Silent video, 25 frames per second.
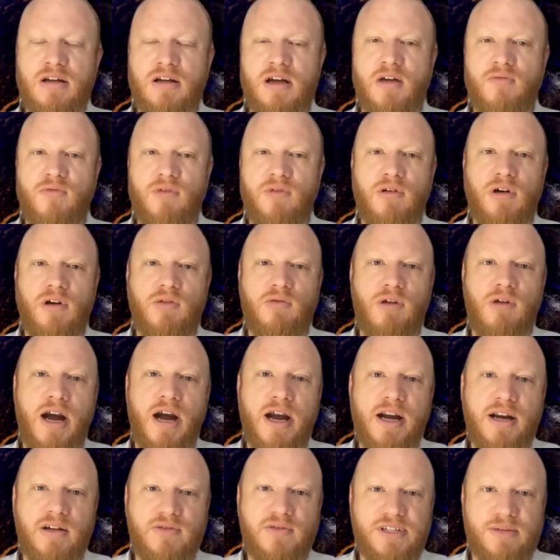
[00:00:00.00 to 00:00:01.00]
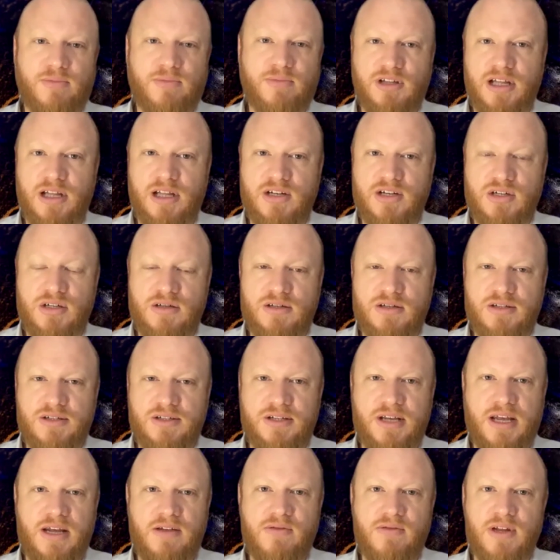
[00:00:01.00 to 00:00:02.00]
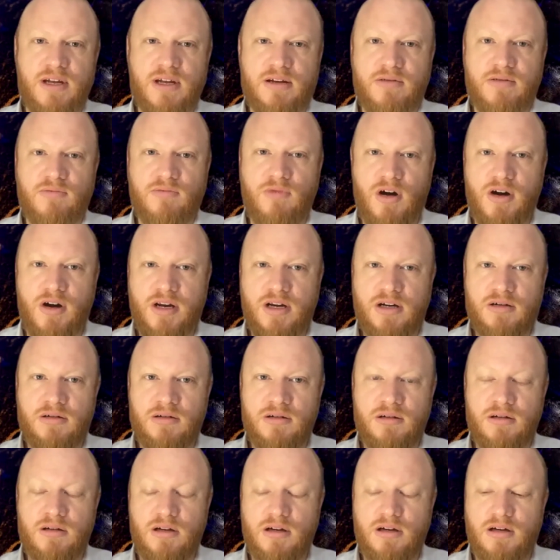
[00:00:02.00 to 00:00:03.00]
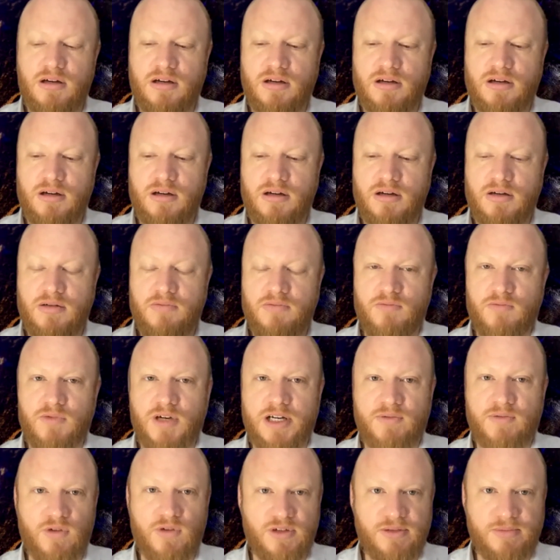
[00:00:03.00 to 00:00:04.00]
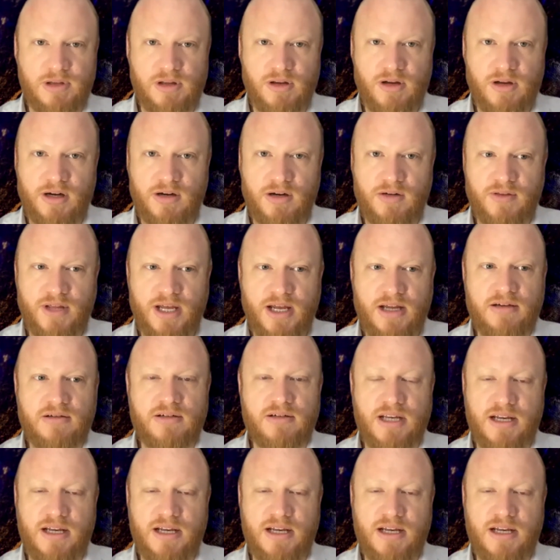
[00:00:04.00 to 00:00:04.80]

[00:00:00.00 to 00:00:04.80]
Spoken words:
a variety of simulations and then running reinforcement learning on that.